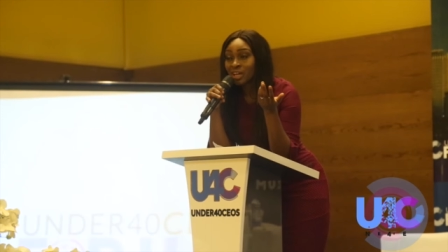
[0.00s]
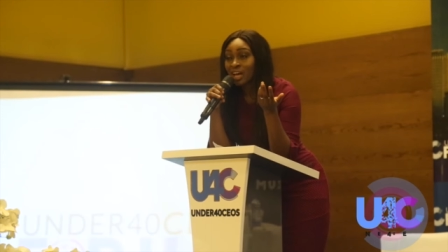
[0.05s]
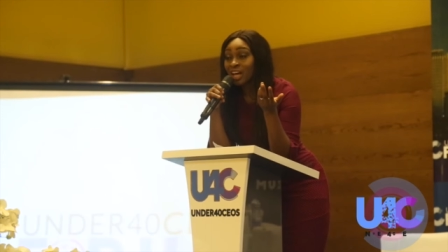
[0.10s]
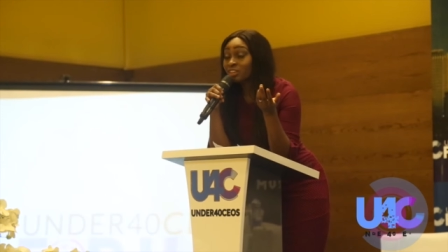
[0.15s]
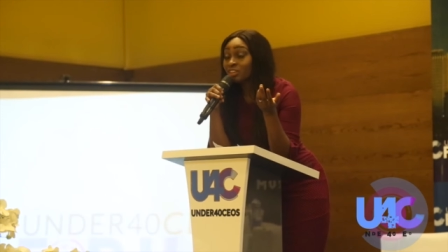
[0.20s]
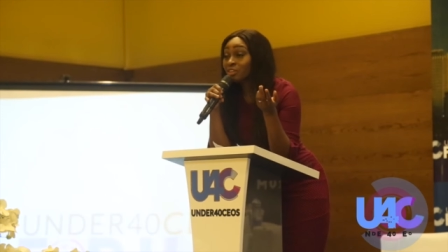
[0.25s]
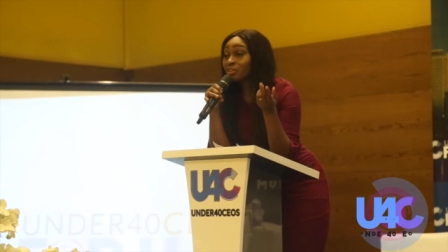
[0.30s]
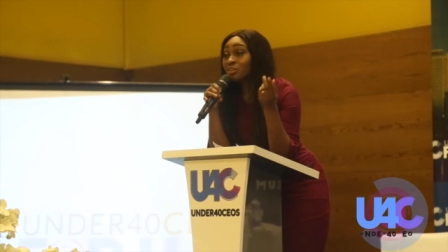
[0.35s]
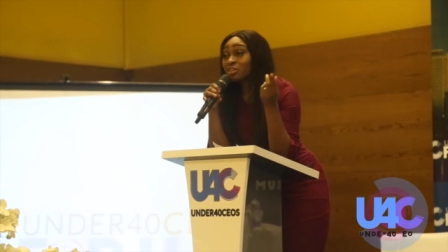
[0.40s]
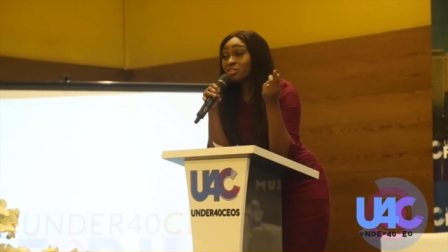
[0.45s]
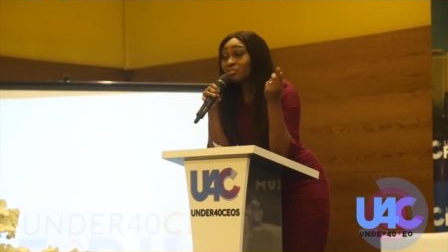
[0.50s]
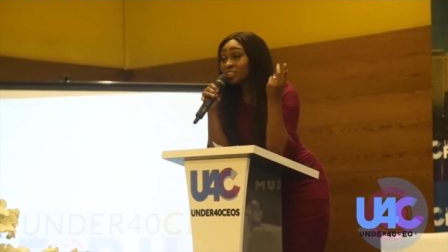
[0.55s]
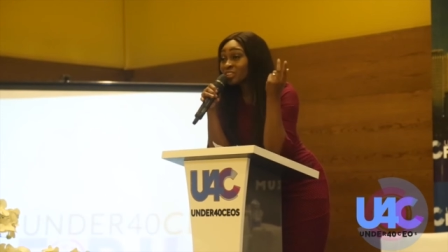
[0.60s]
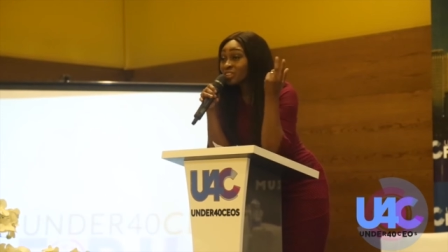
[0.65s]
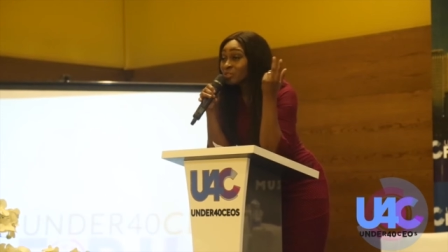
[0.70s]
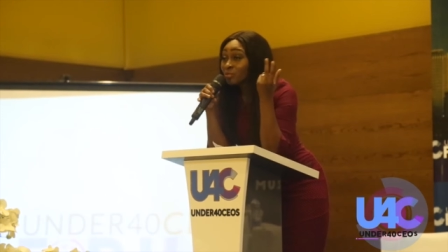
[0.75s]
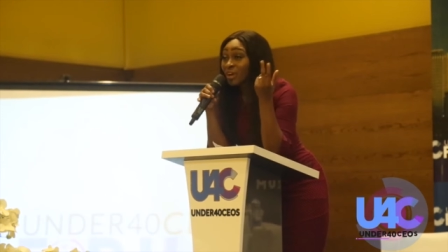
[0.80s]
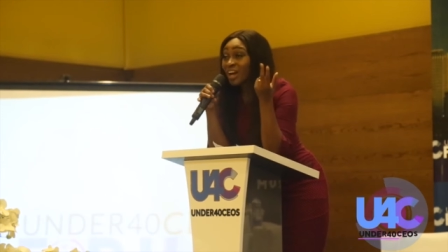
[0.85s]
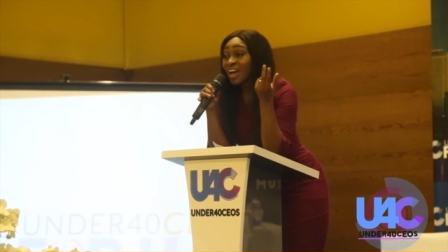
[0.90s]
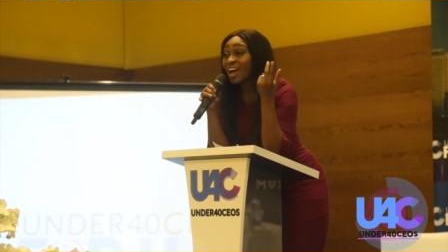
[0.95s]
And the only
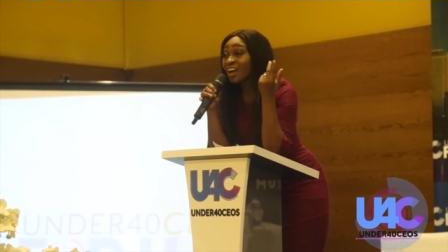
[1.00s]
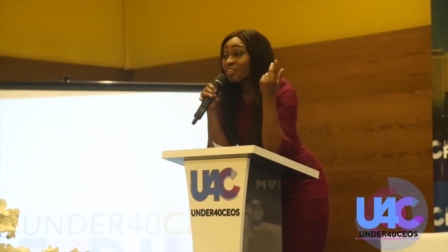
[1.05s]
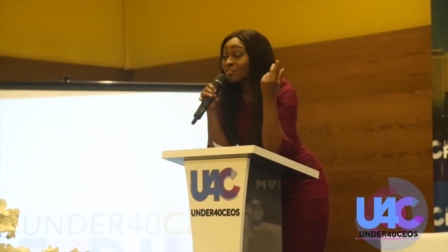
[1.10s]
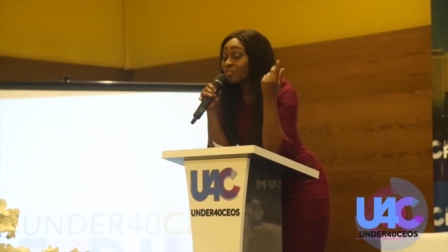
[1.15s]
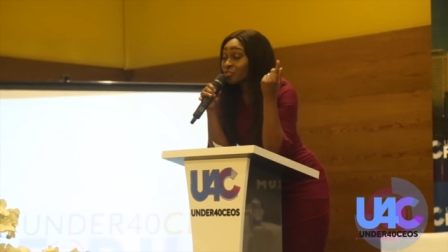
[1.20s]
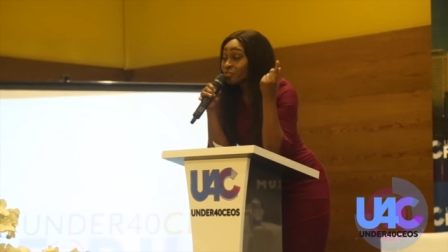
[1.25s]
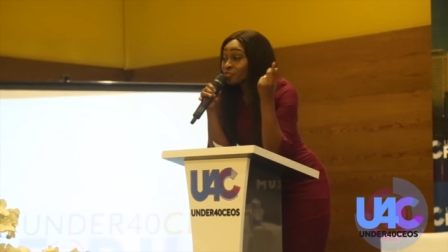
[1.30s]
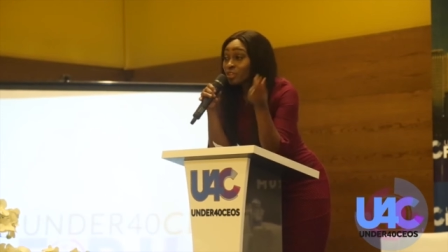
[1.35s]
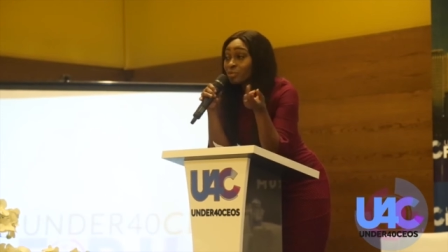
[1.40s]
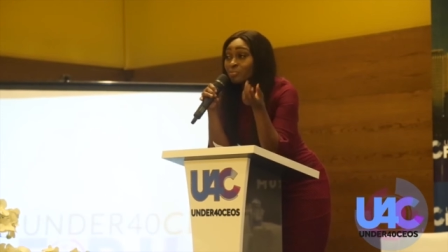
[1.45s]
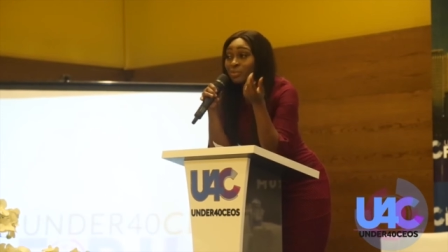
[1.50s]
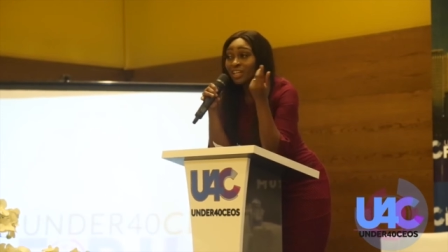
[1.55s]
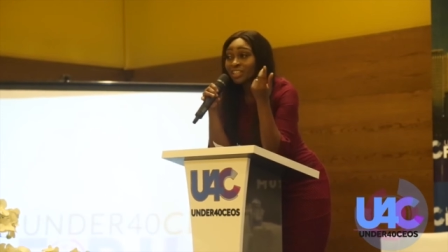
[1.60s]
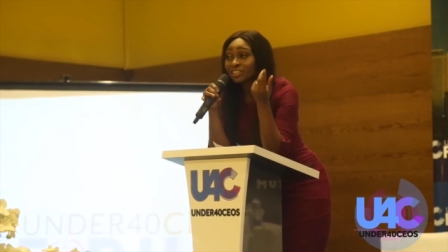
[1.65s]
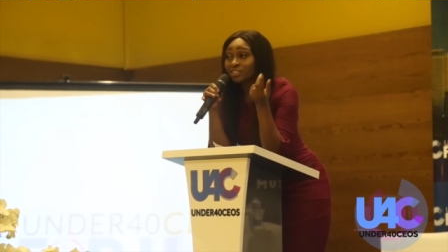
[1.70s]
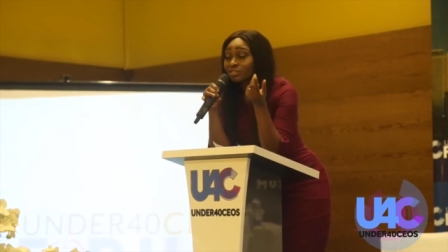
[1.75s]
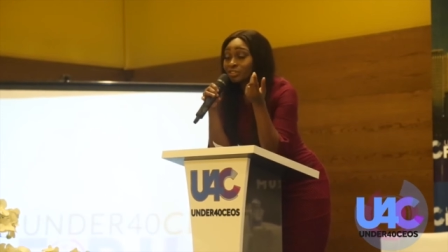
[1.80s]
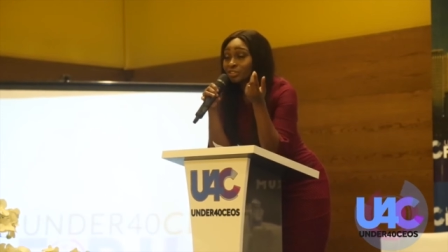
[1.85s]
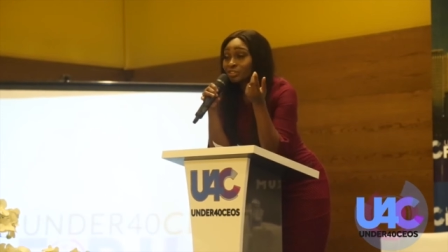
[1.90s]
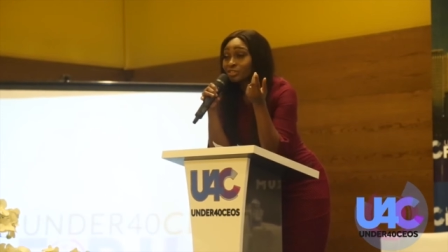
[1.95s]
reason why I have 3
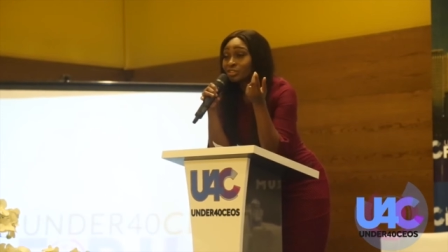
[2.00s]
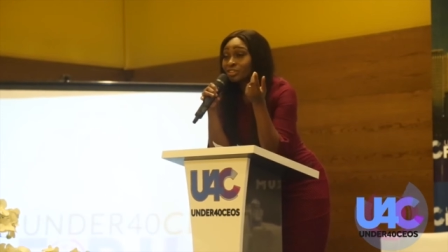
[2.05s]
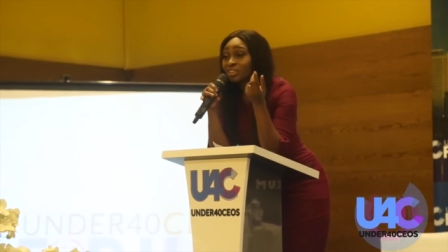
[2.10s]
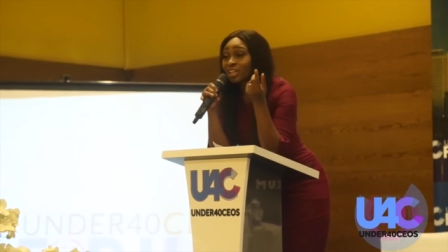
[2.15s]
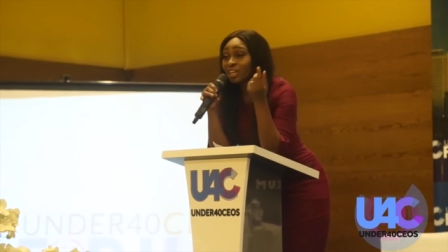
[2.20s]
pairs of shoes